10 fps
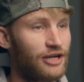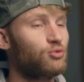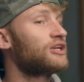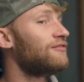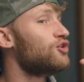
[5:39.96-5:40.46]
And it
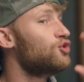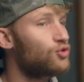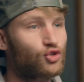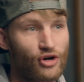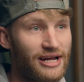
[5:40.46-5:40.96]
will give you
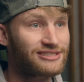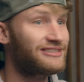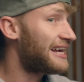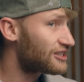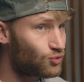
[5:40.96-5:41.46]
new trades
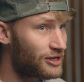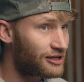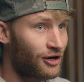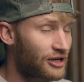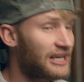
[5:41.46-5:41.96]
next
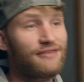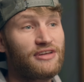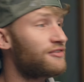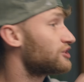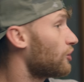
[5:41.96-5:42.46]
week. Okay,
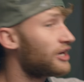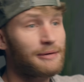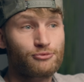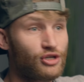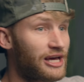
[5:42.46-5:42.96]
even if it's going
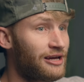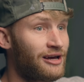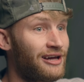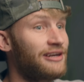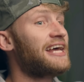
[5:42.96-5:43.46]
up today,
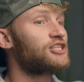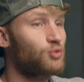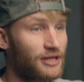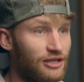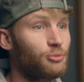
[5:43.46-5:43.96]
next
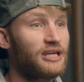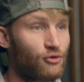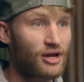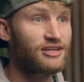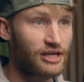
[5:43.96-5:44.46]
week there'll be a
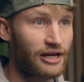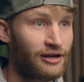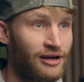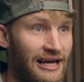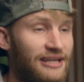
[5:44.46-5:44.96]
red day.
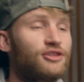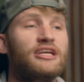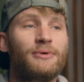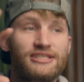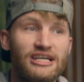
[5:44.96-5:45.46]
And in
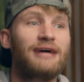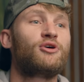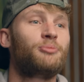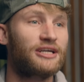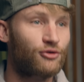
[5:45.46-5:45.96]
three weeks' time,
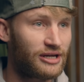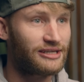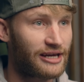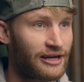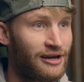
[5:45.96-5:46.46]
there'll be a green
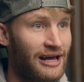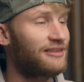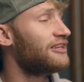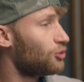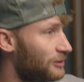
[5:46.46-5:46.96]
day.
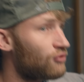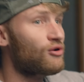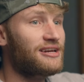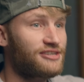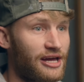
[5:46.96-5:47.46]
And then there'll be a
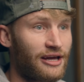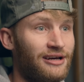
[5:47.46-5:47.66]
red day.